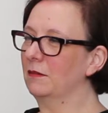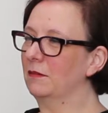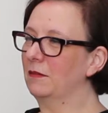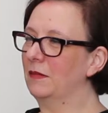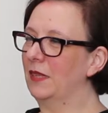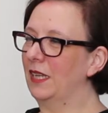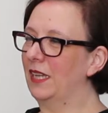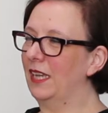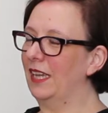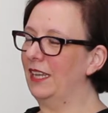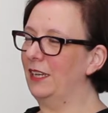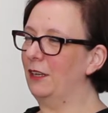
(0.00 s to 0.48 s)

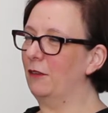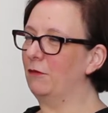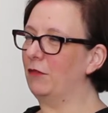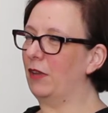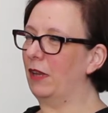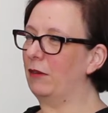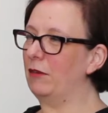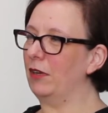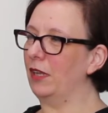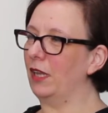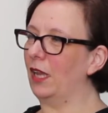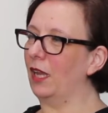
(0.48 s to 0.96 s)
My
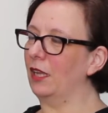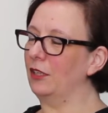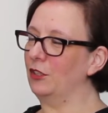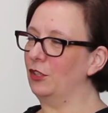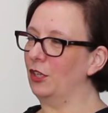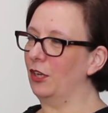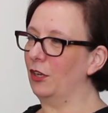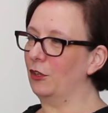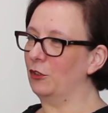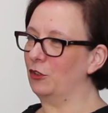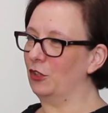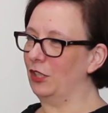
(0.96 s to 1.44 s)
current
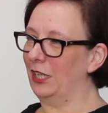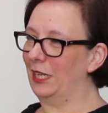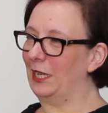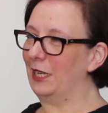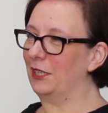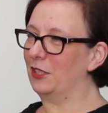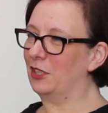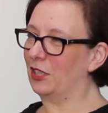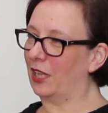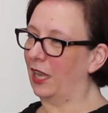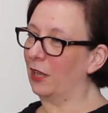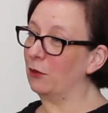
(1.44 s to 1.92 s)
research
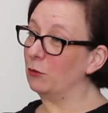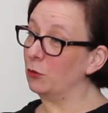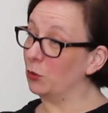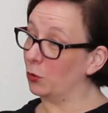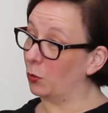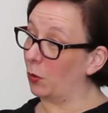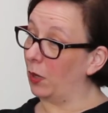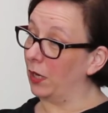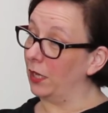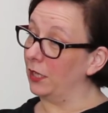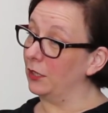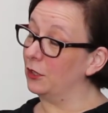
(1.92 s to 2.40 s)

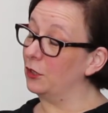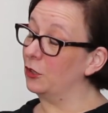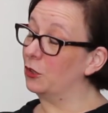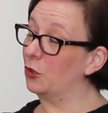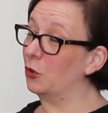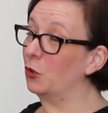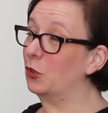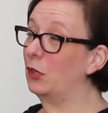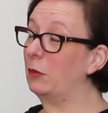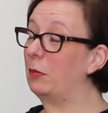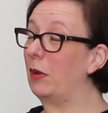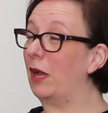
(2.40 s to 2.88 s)
is
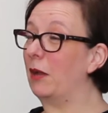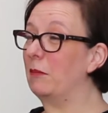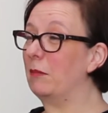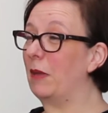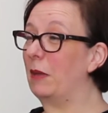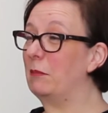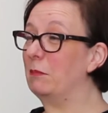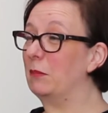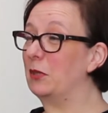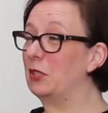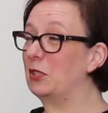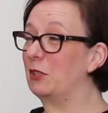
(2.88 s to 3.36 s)
looking at
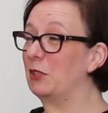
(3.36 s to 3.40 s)
one